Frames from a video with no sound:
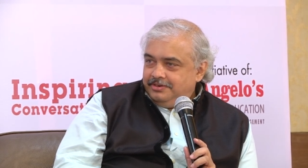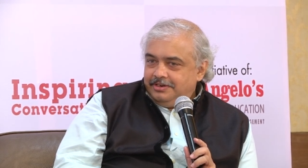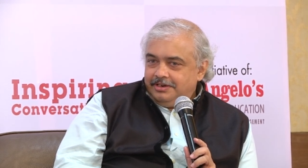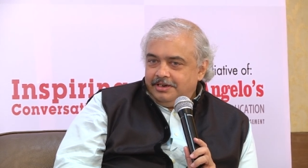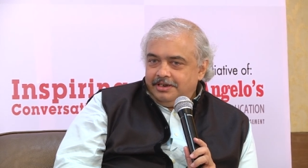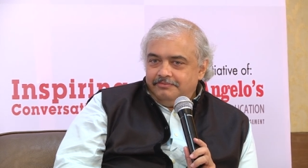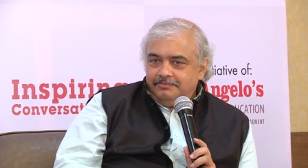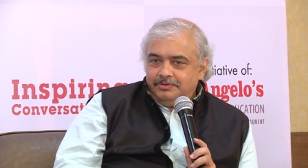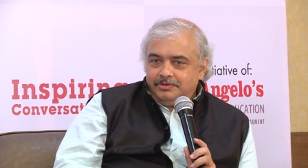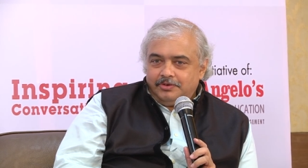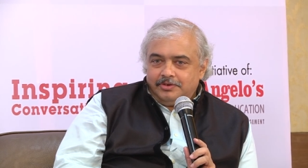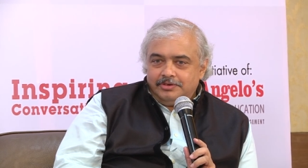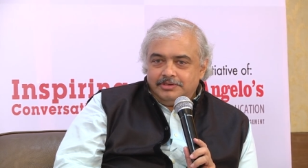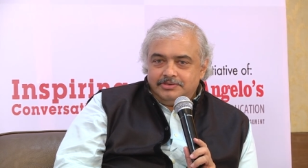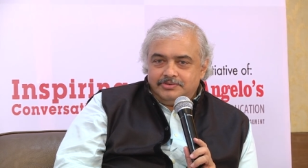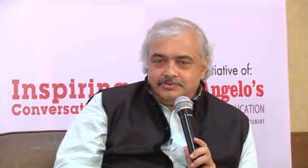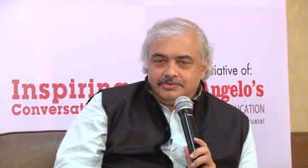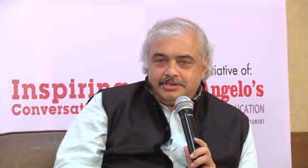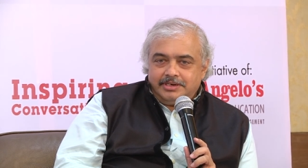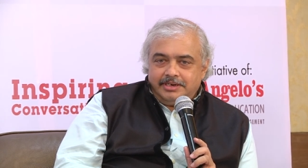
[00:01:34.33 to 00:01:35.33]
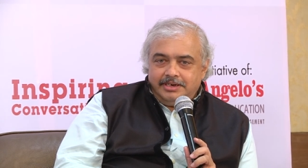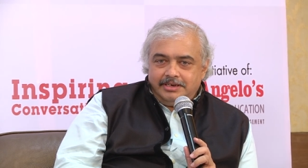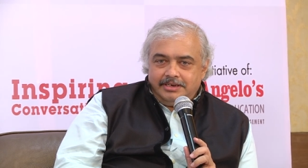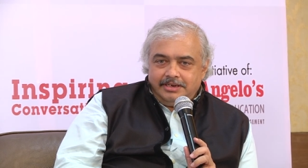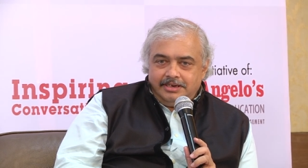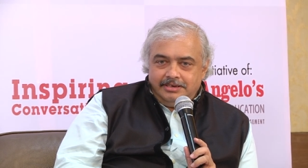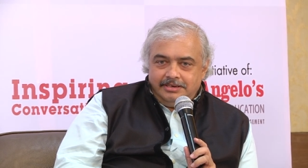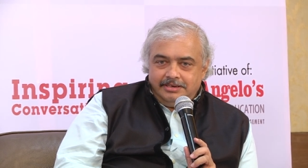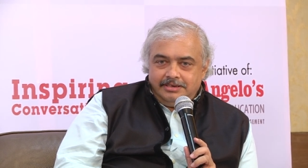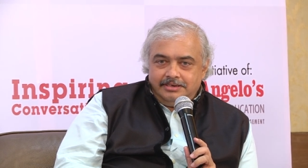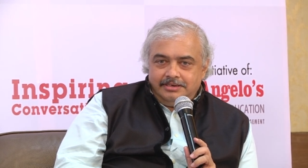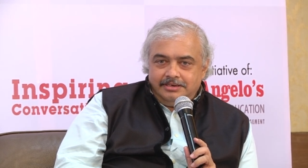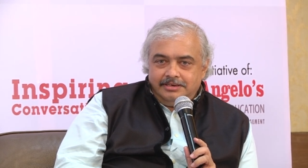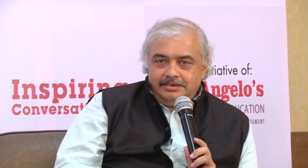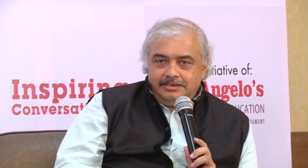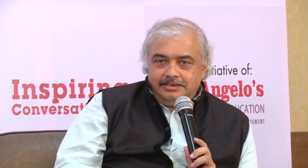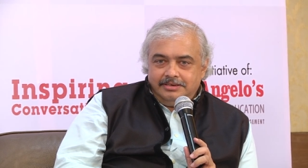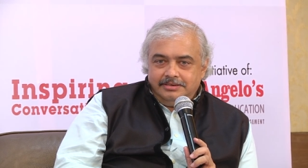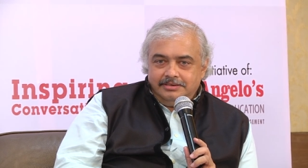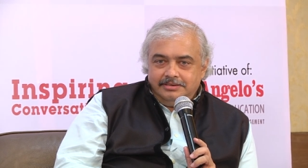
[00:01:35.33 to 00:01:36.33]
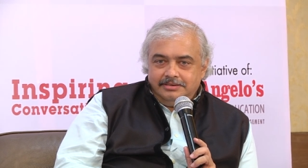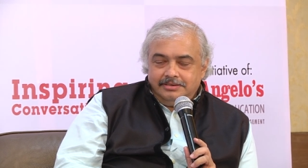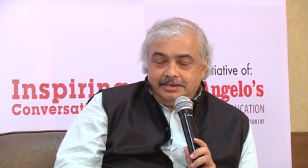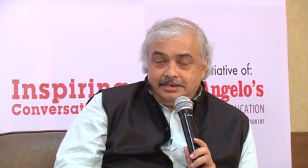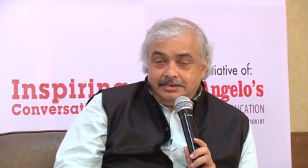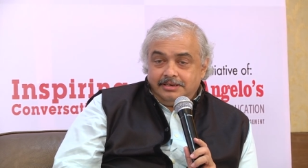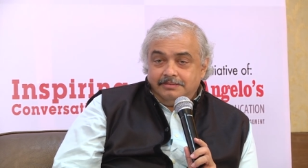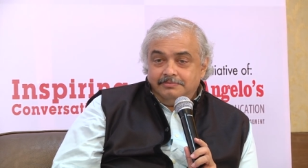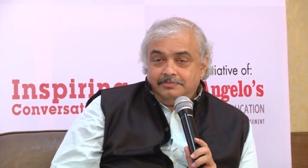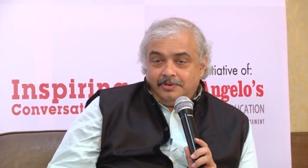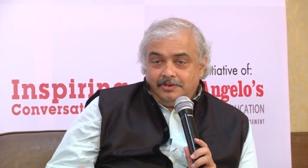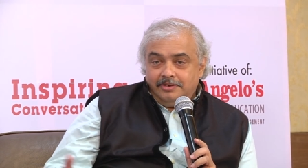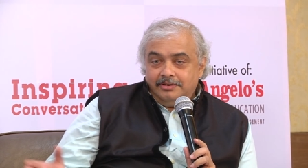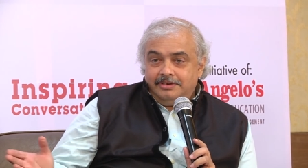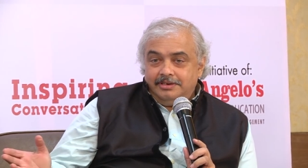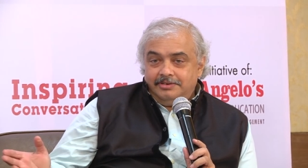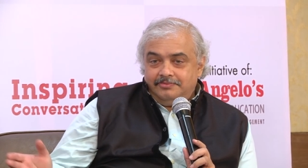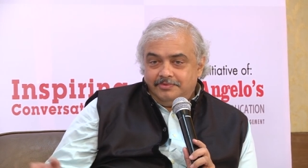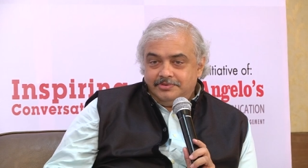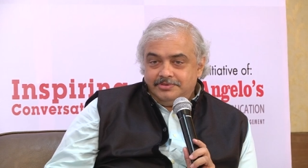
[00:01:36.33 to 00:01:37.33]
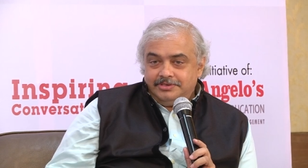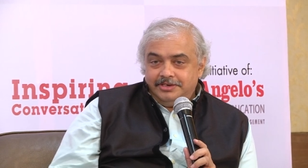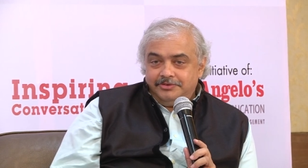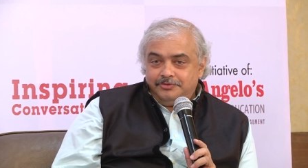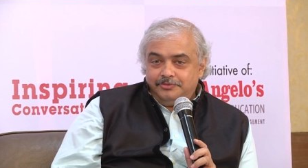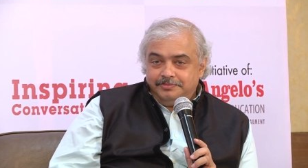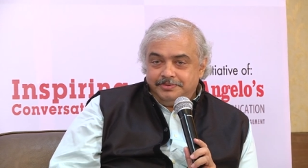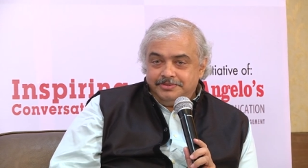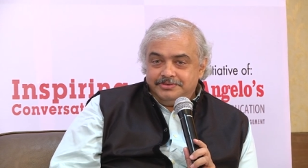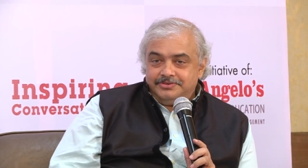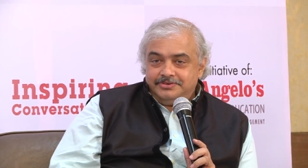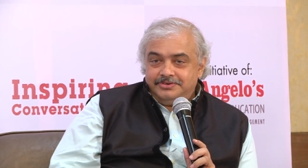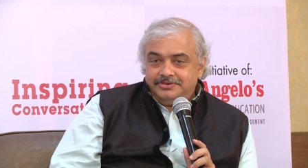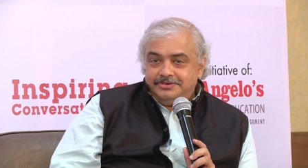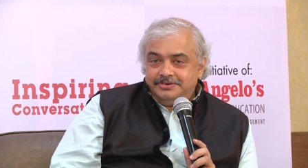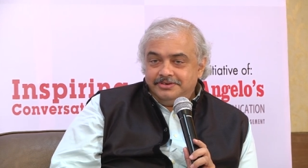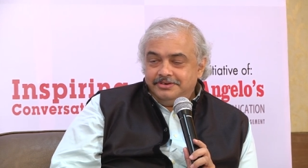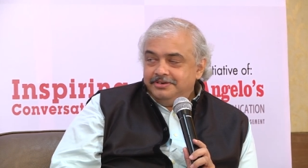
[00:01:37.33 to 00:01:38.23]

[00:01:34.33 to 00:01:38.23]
And we thought this was a great idea. And uh, that time dollar rate was 8 rupees.